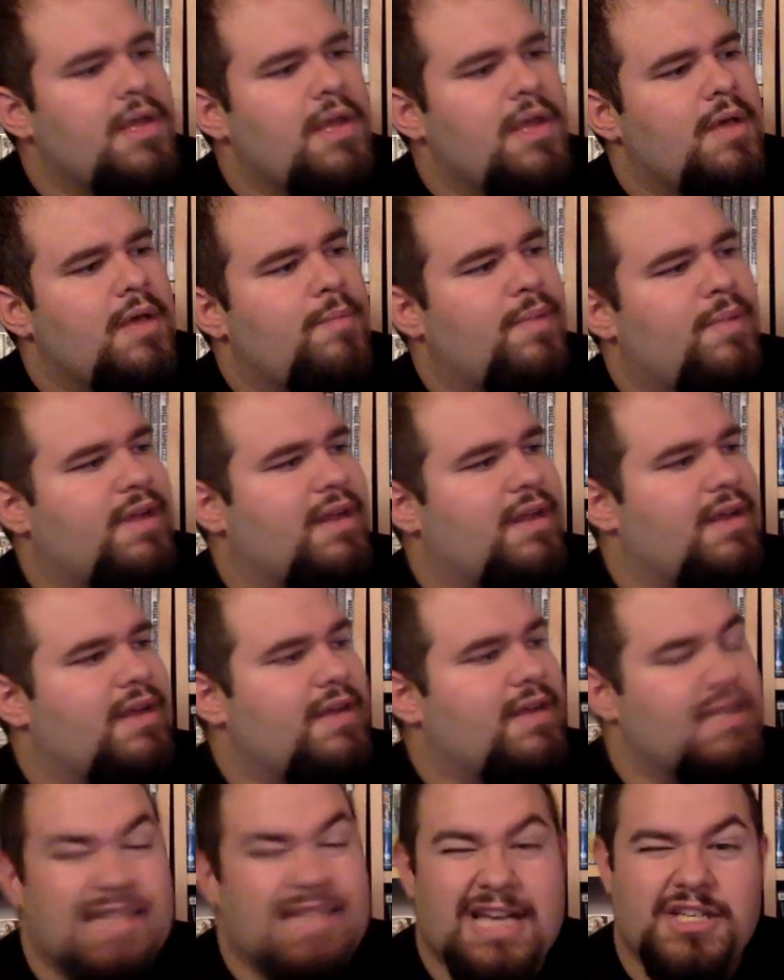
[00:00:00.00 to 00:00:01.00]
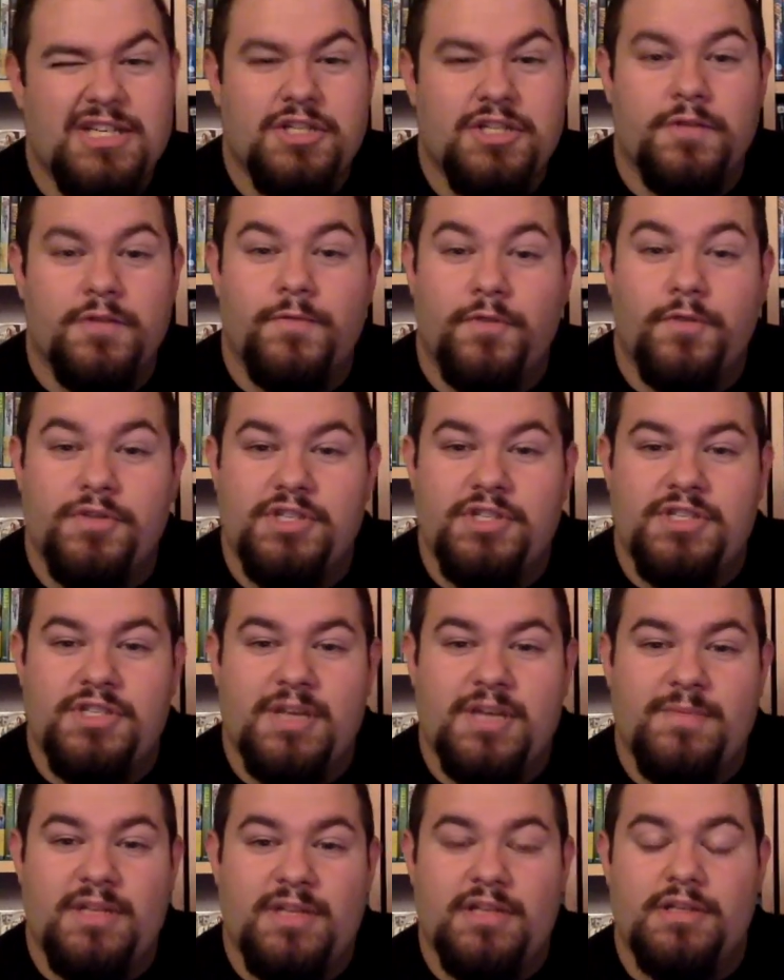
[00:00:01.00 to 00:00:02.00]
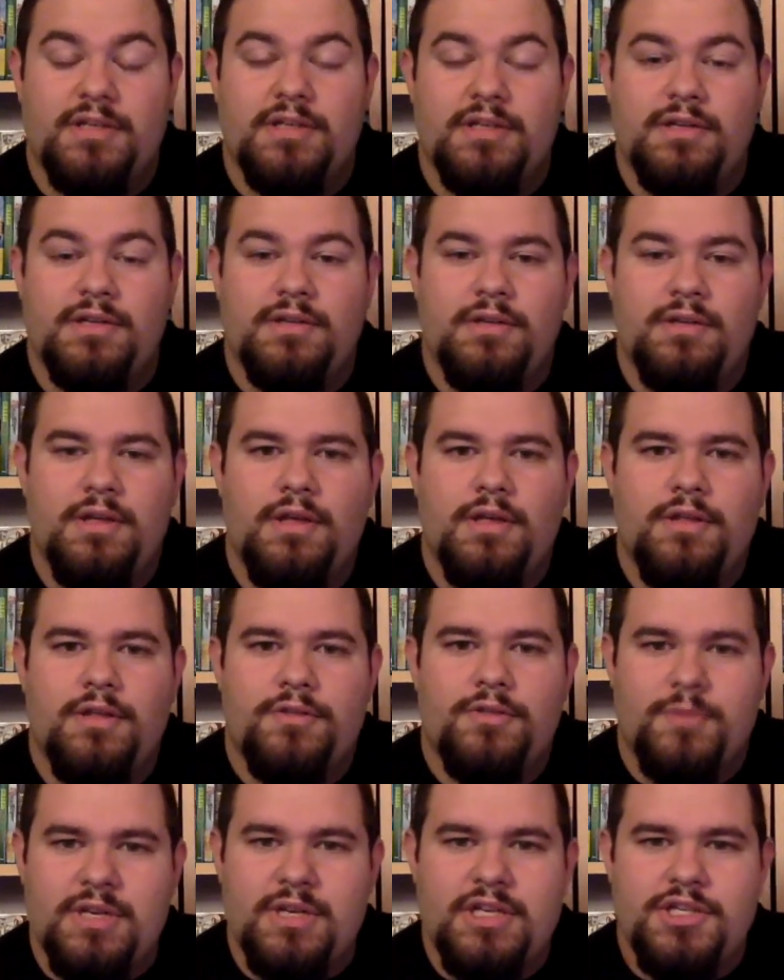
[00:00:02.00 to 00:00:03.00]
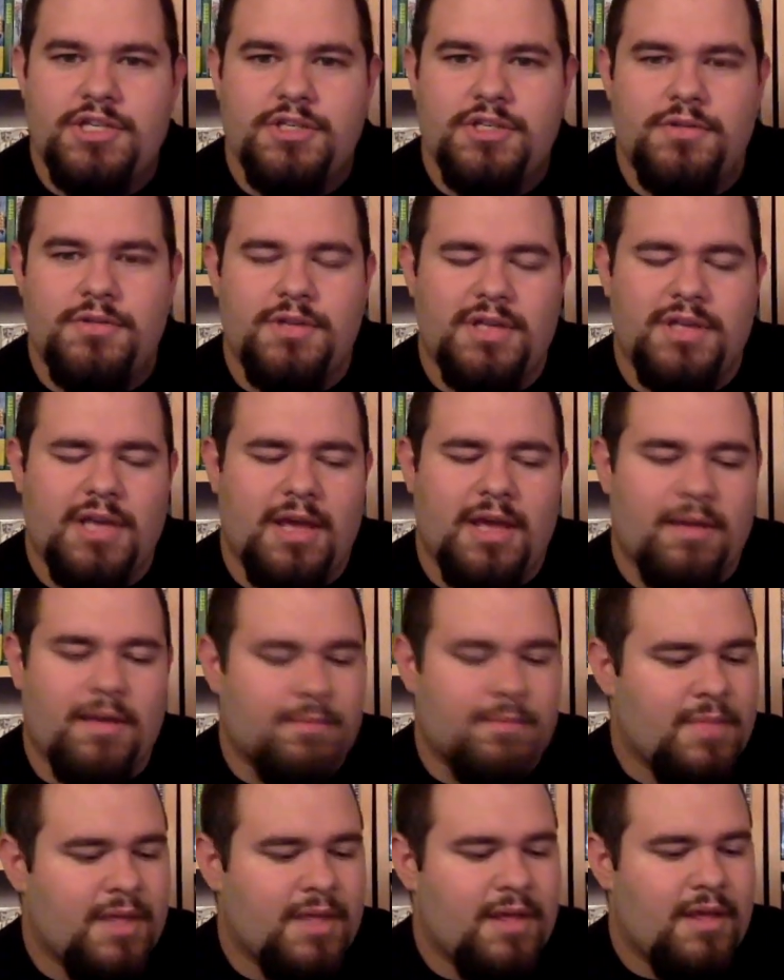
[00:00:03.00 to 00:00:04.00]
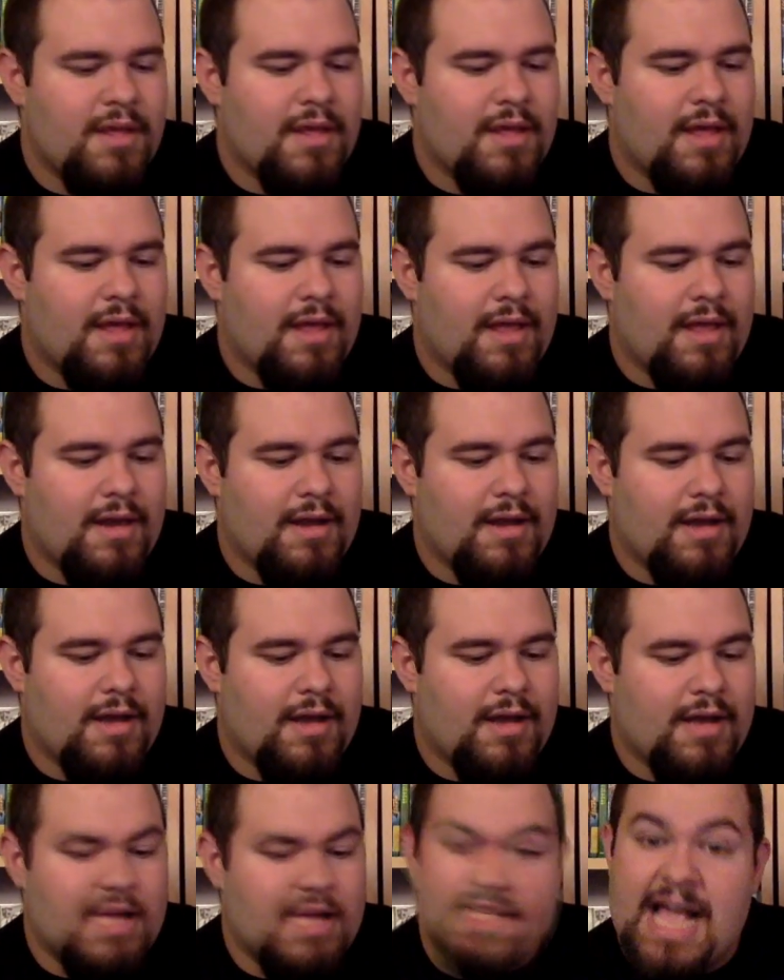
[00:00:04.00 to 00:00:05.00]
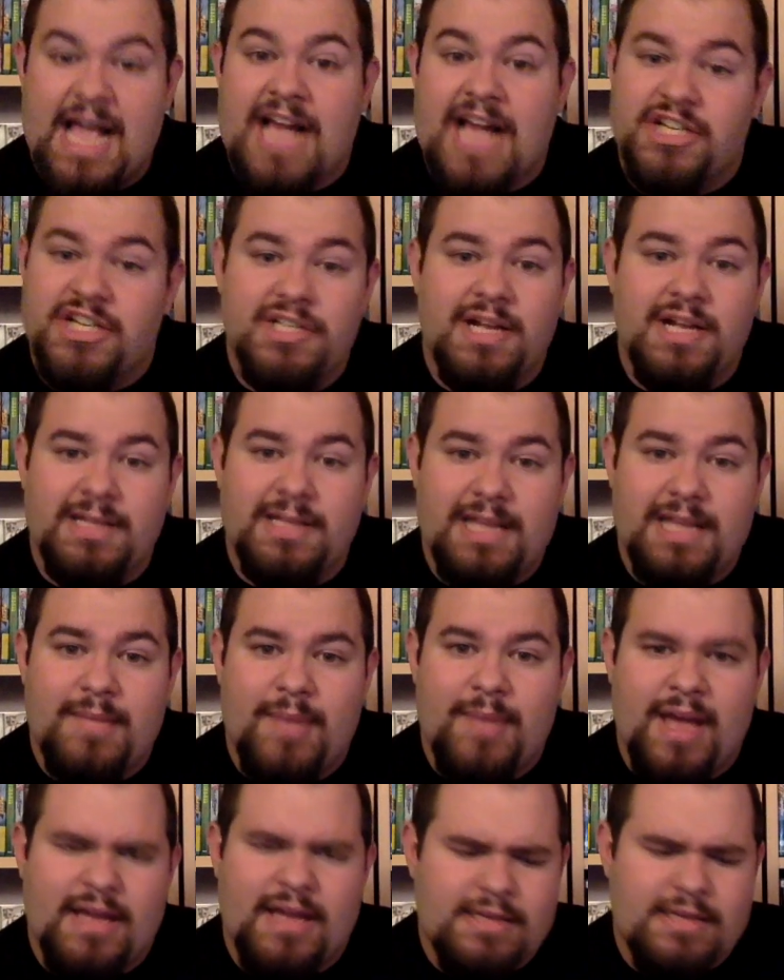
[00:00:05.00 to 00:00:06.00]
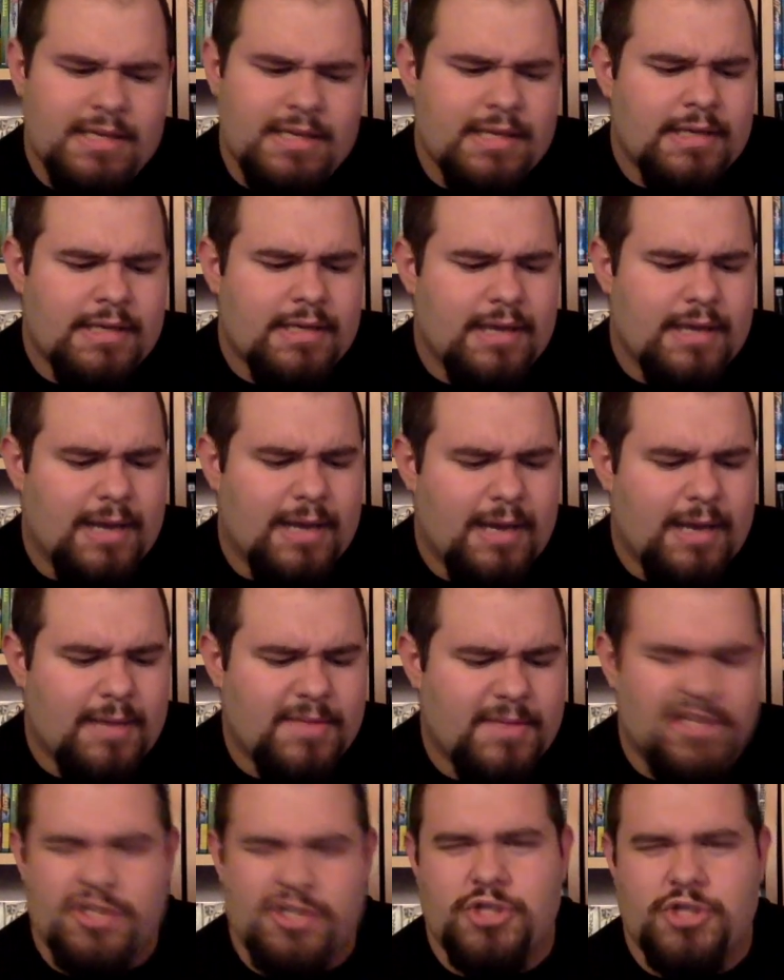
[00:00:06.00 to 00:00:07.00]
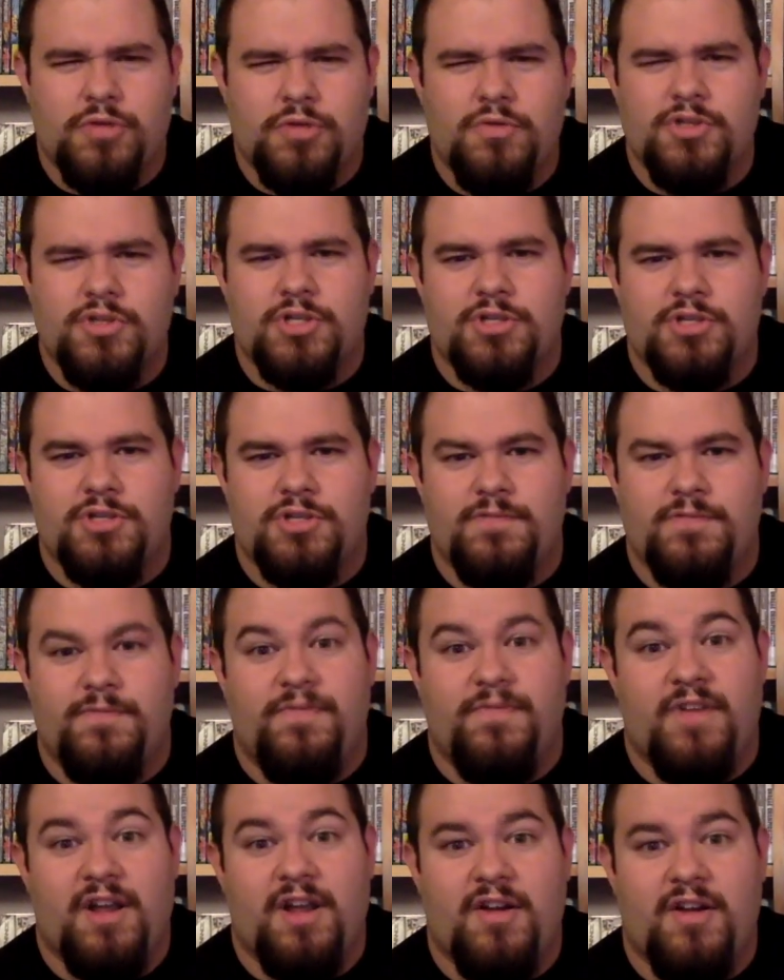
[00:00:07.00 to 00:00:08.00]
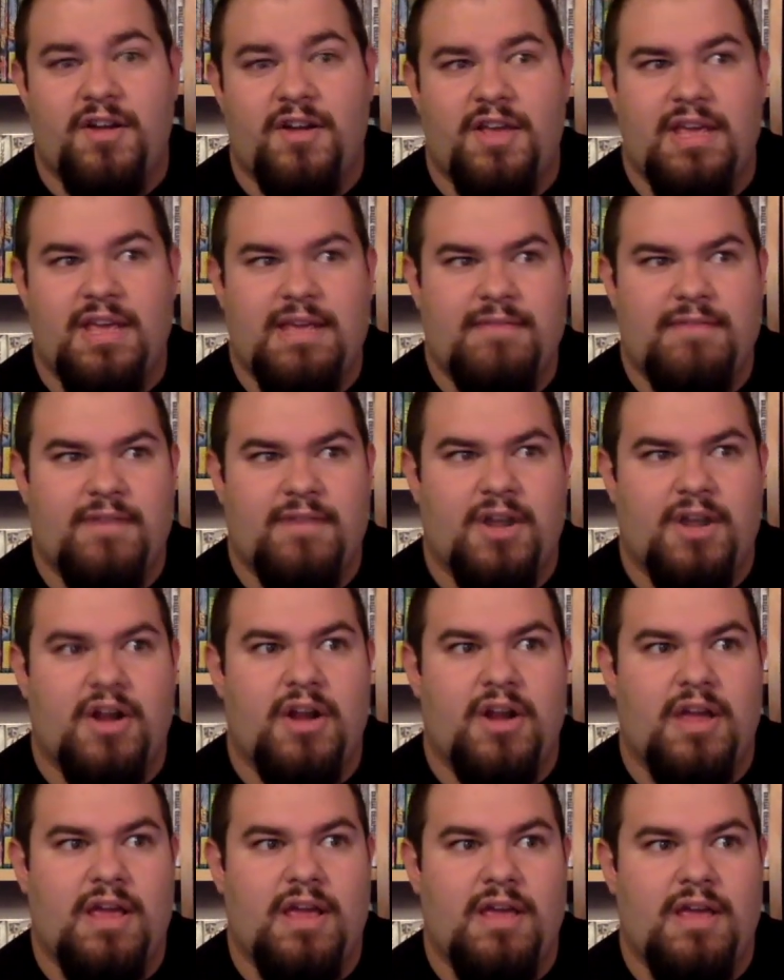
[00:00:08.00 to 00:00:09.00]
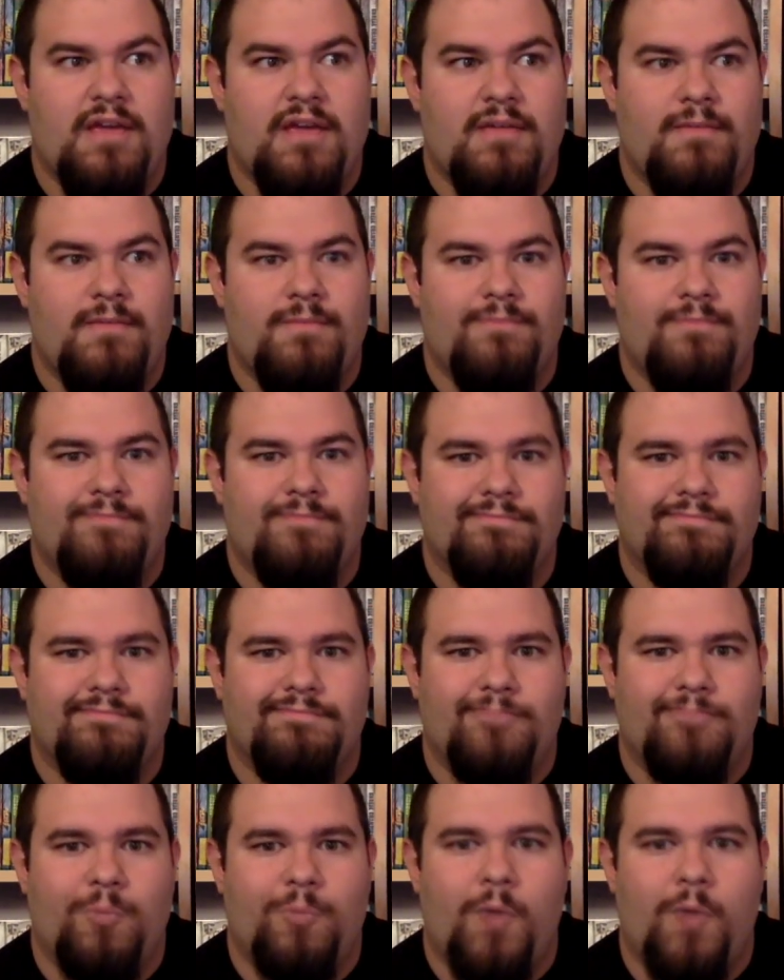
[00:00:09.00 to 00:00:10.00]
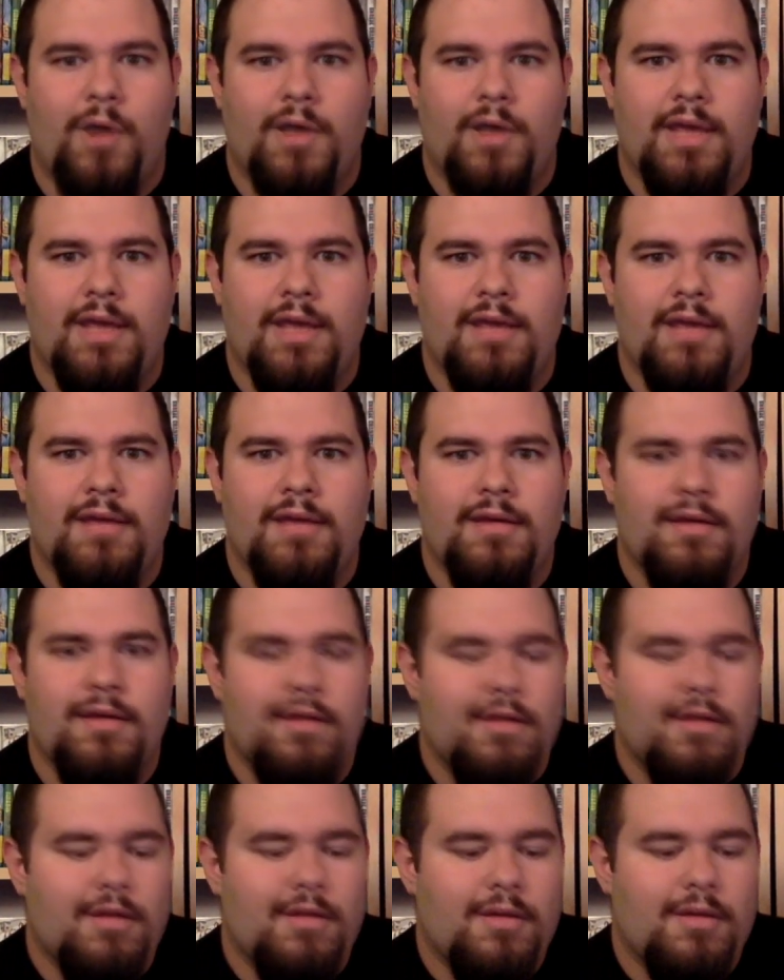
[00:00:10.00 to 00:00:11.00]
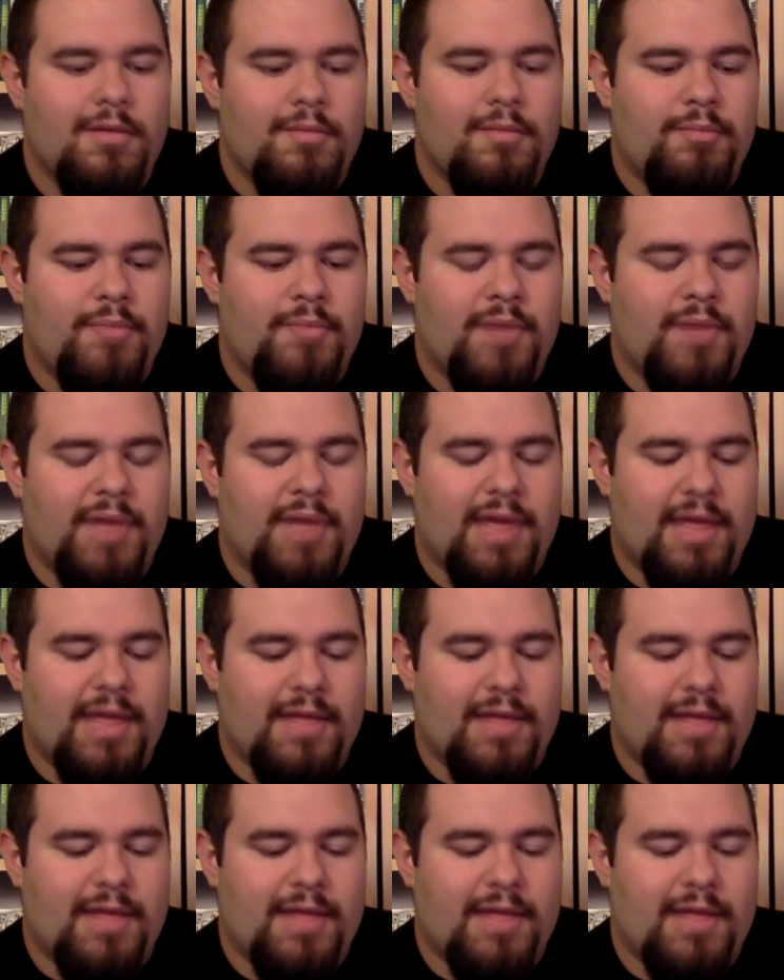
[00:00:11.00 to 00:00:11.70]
But it's actually the first attempt at a 3D shooting game, and it's actually not that bad. The controls are very, very wonky, but,